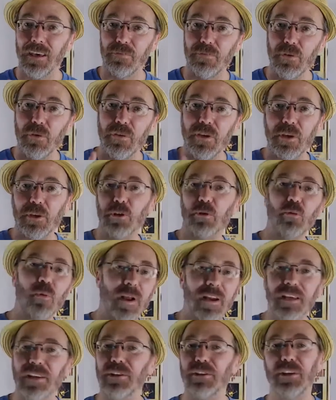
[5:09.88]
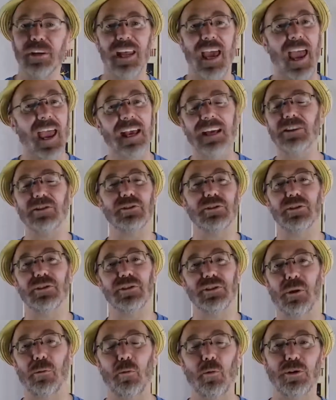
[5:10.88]
If you think you're ready to enhance
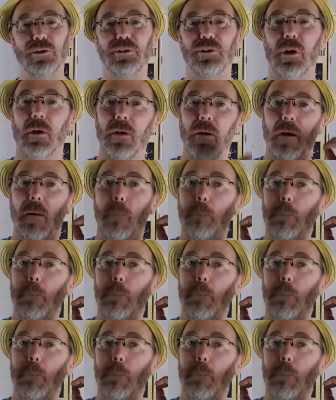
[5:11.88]
someone's